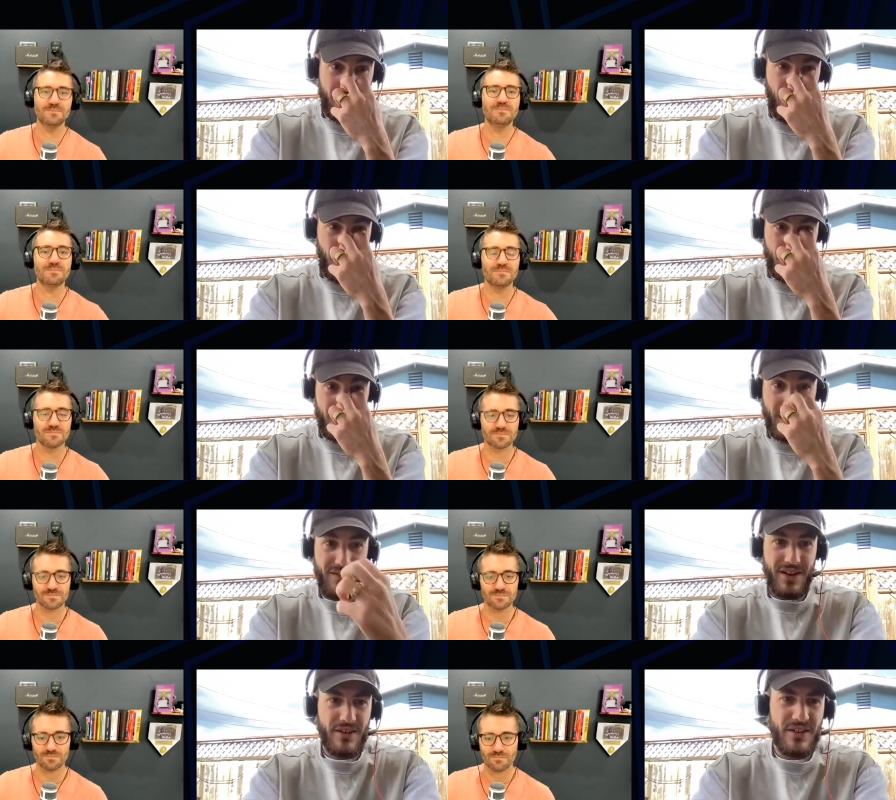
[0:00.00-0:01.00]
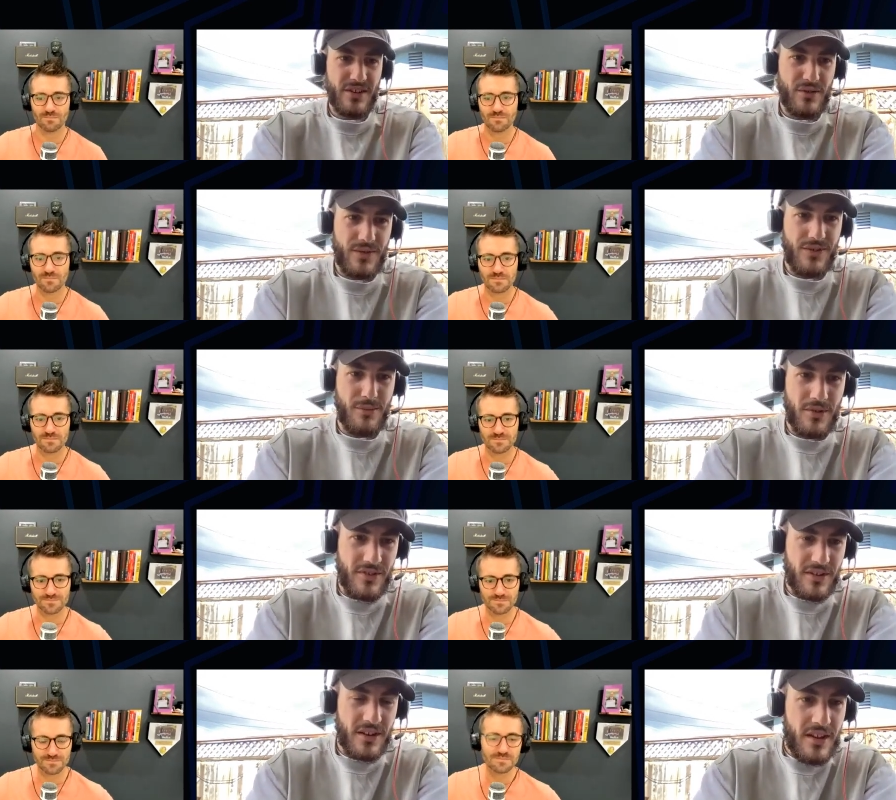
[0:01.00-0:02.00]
Speaker 1: 415 area code for some reason.